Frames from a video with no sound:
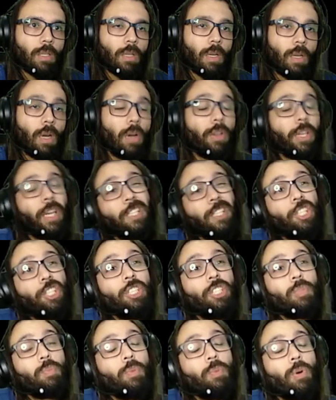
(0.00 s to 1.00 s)
Oh yeah,
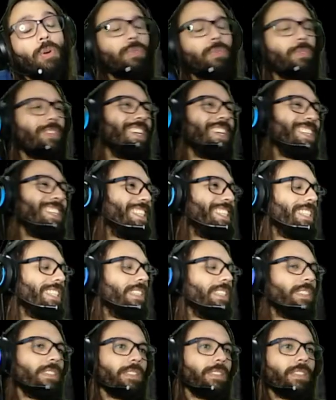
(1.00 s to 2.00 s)
she's both
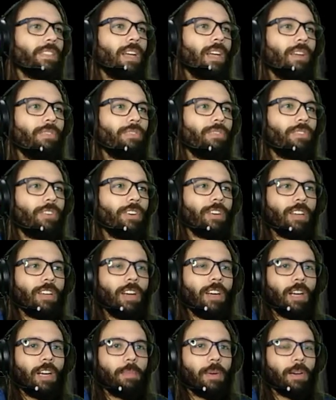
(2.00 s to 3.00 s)
there. I
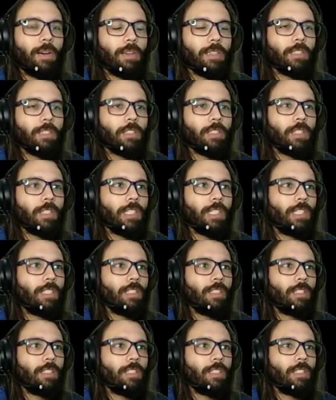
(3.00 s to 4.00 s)
forgot about it.
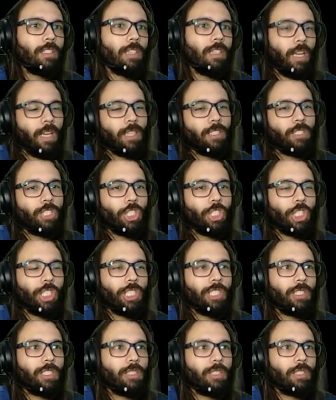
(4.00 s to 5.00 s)
Yeah,
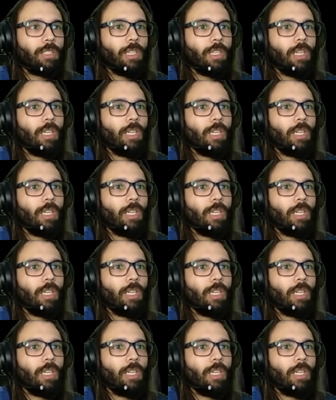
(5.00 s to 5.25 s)
she's...